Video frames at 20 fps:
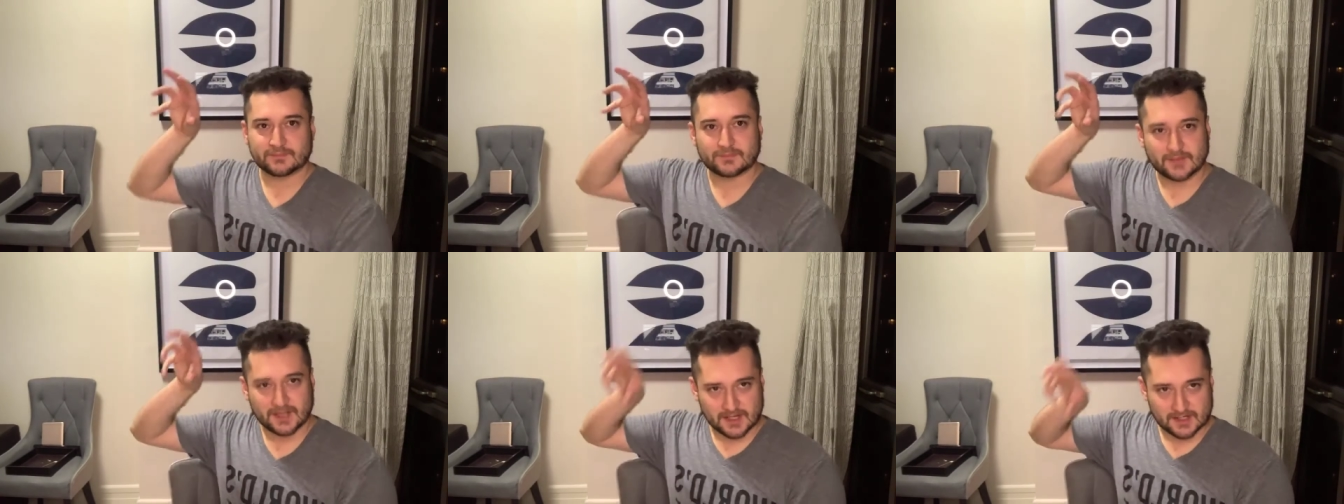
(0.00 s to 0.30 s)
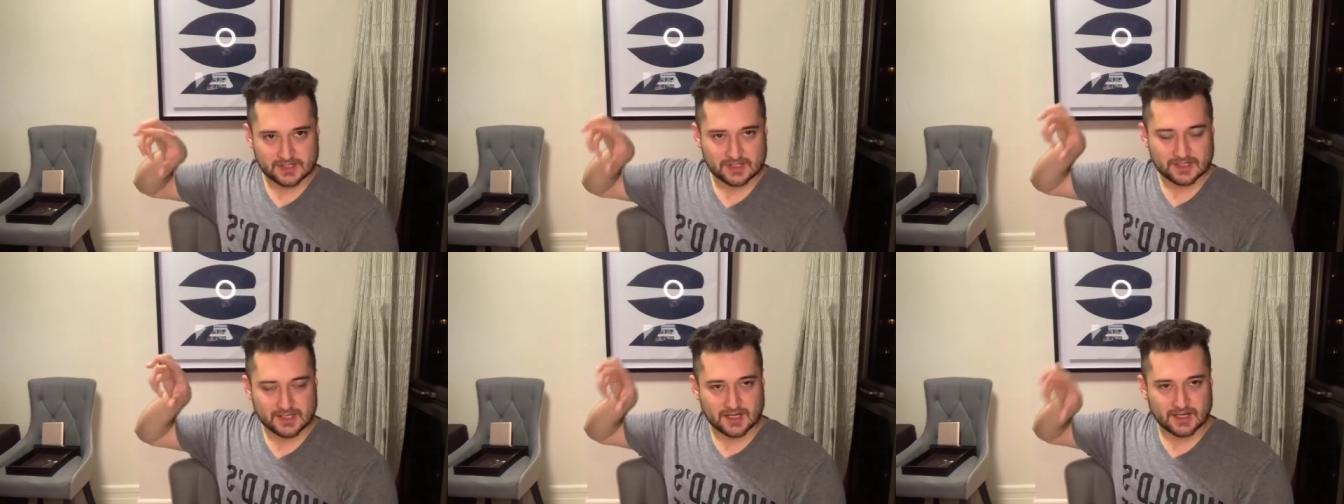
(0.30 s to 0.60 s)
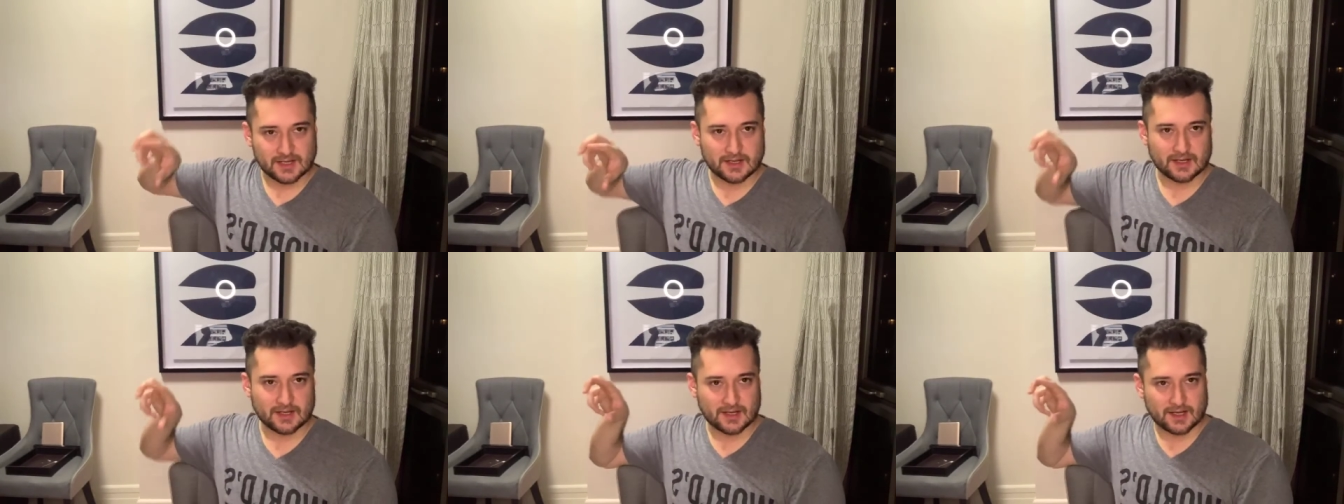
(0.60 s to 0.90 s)
It's
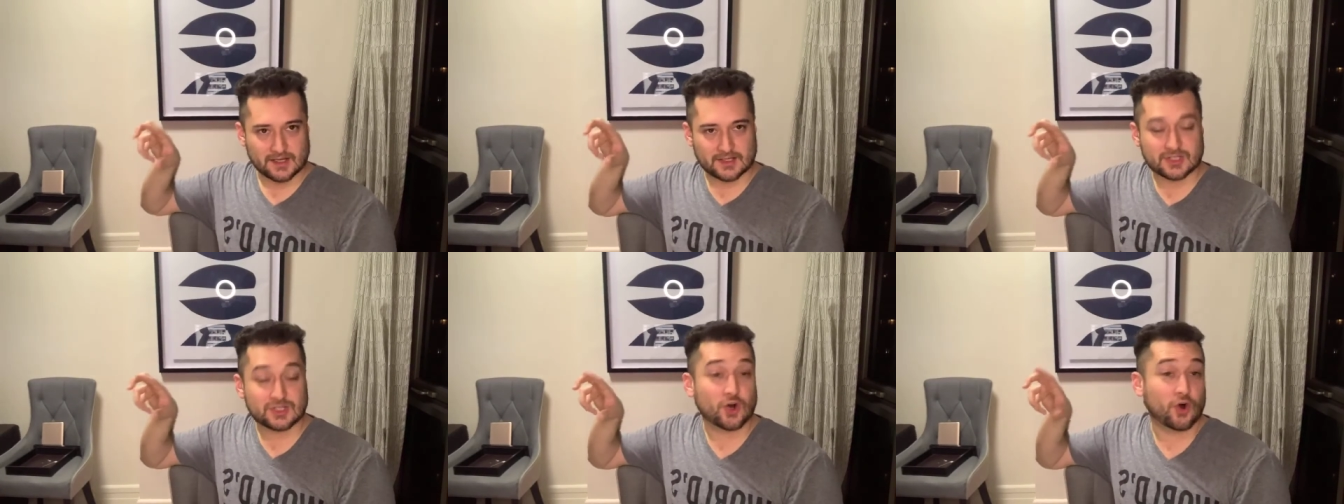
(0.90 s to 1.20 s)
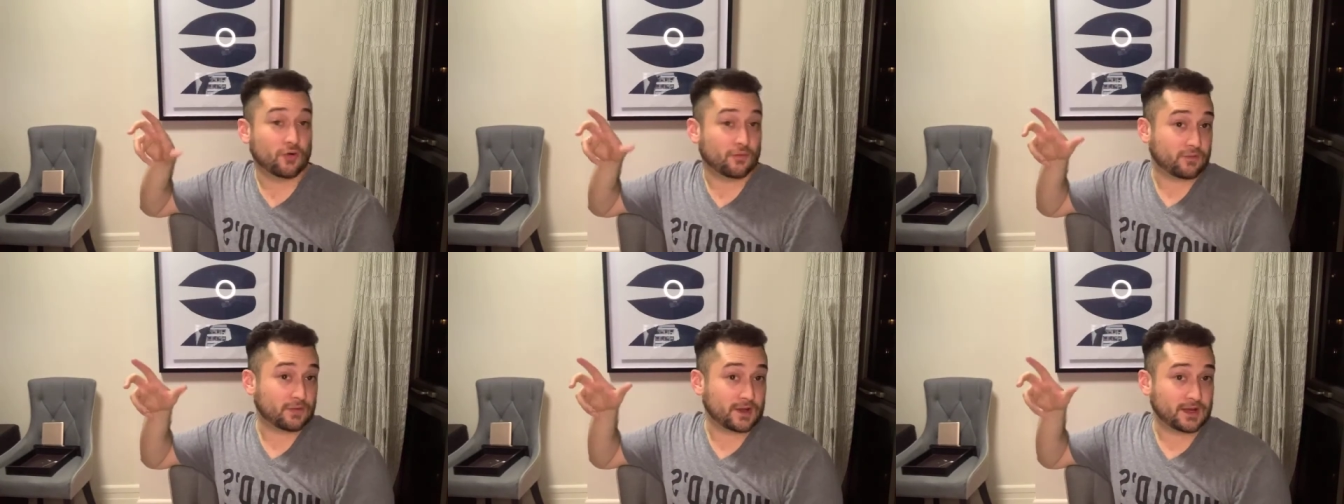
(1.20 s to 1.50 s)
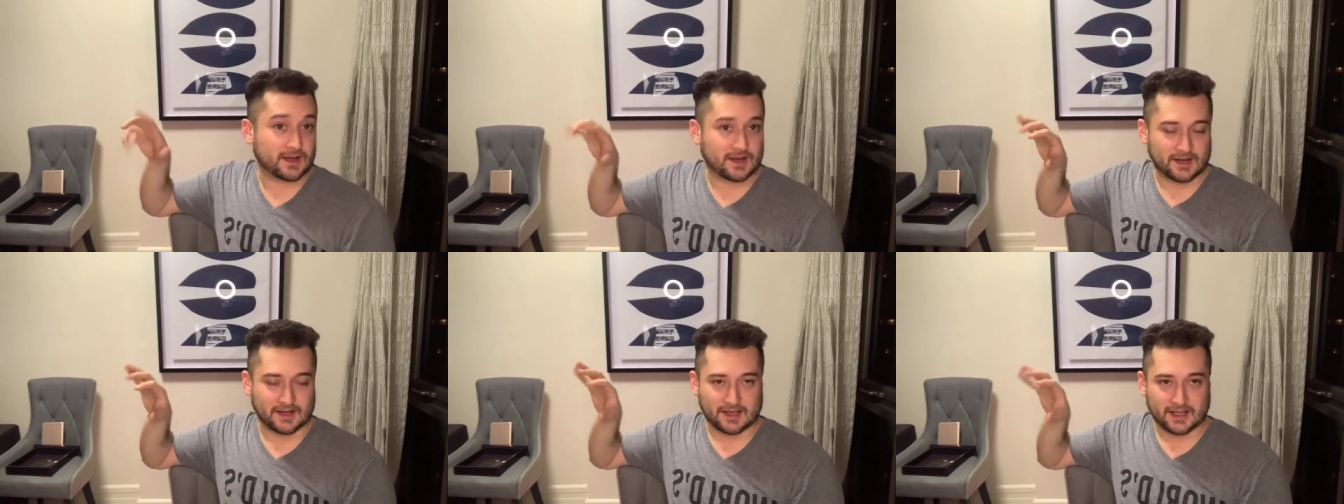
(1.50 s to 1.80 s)
it's hopefully
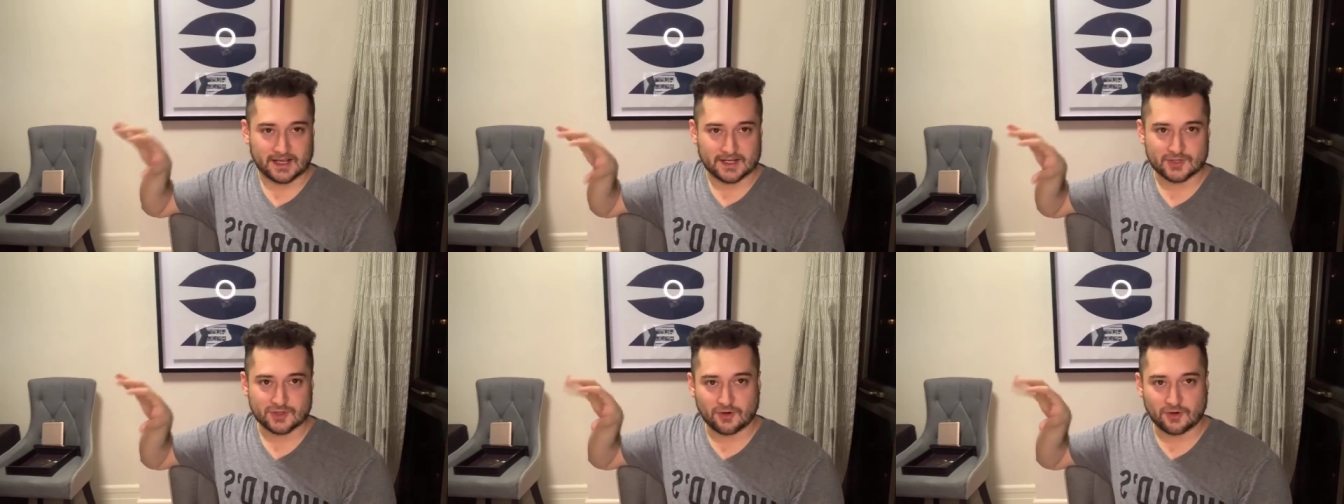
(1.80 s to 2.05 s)
getting less.